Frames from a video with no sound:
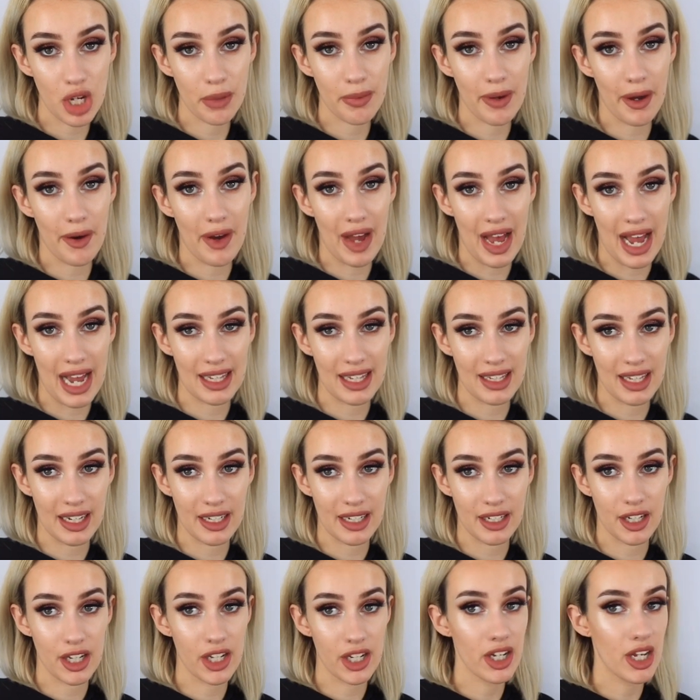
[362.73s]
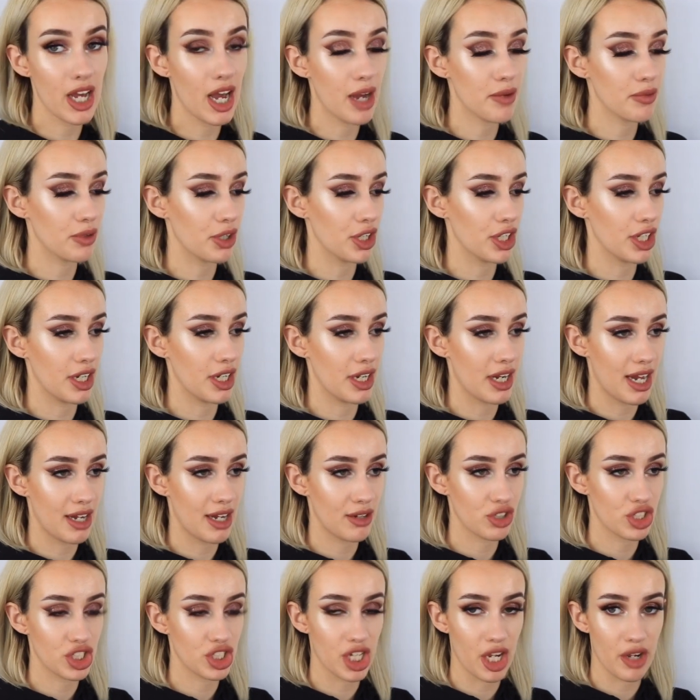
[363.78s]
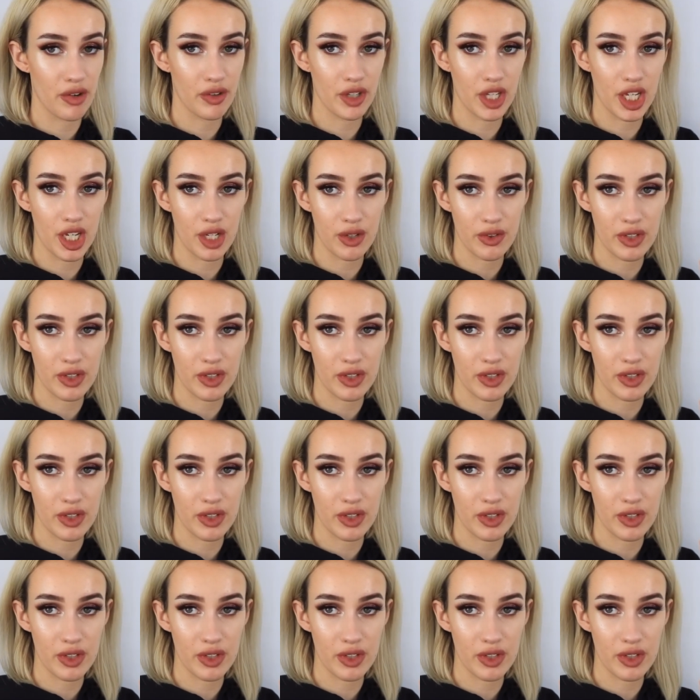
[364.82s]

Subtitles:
talking about eyeliner, I'm going to now show you,